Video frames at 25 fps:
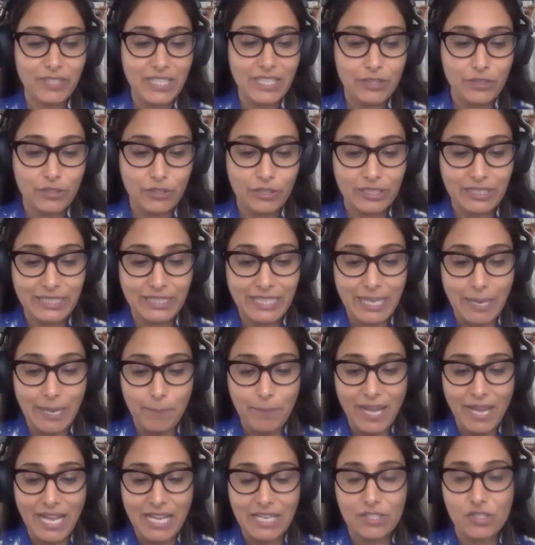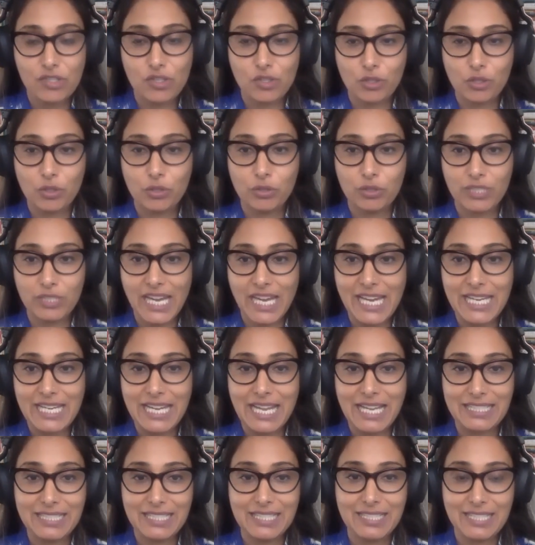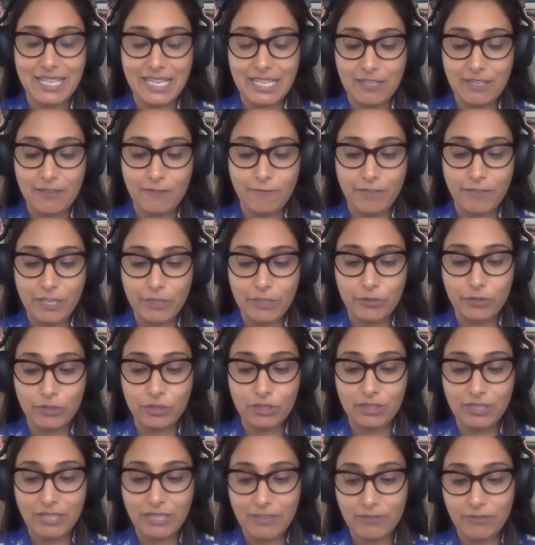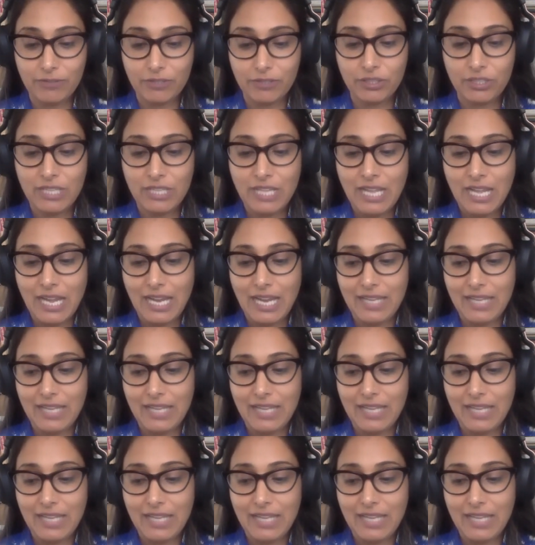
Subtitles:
either get passed or create at state and federal level.